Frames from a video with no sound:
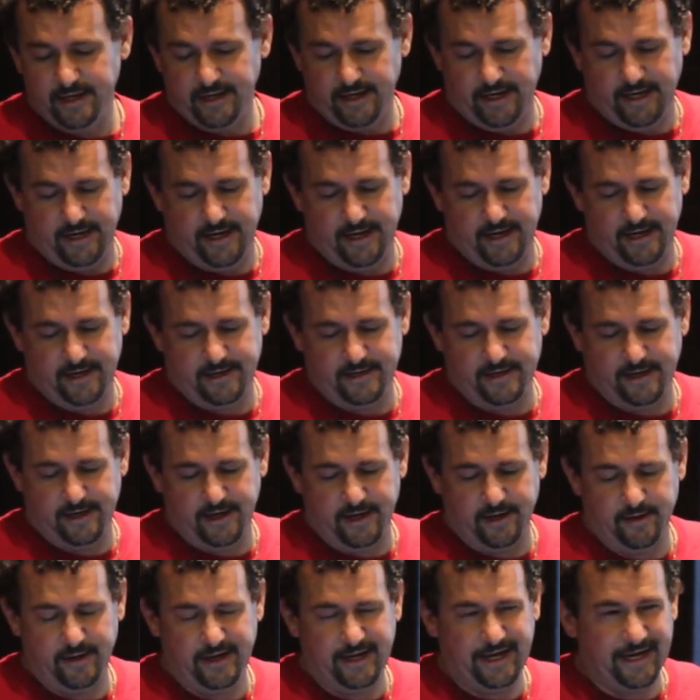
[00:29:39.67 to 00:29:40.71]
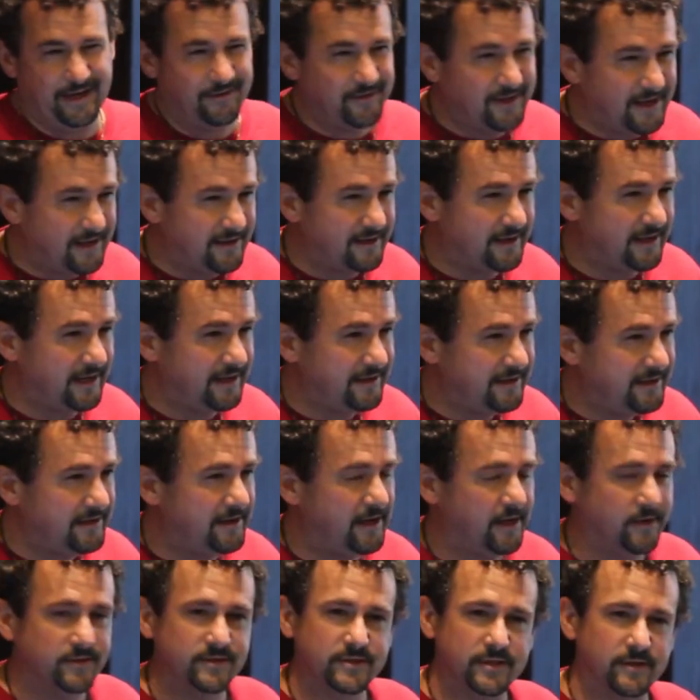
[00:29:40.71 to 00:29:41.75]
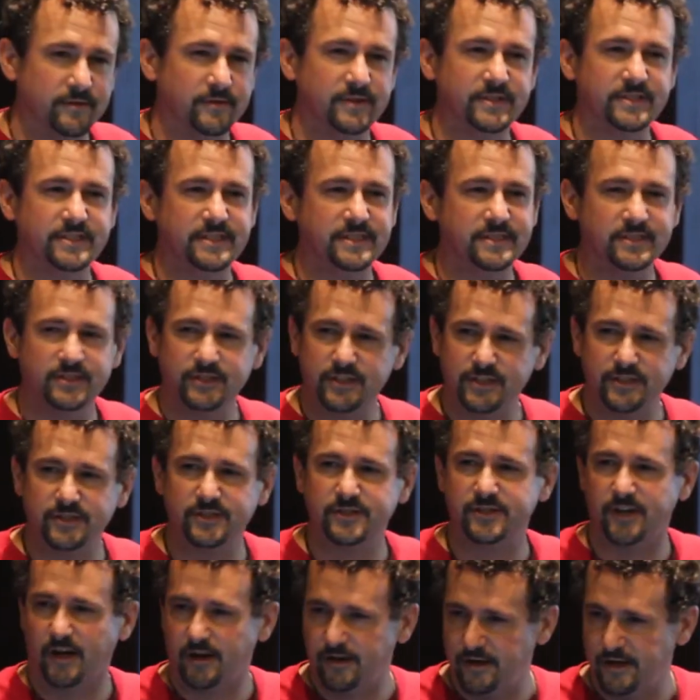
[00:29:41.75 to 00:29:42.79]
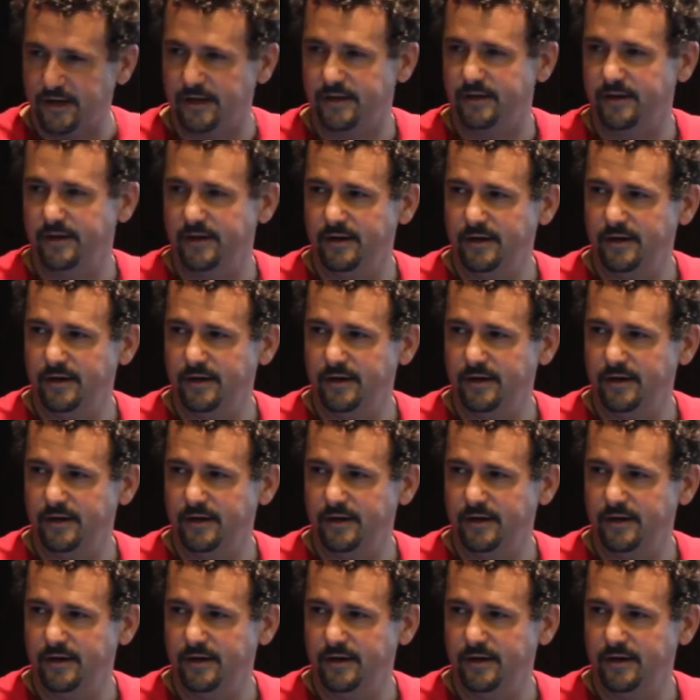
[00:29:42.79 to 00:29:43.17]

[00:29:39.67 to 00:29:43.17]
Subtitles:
And the Indian Health Service has just started,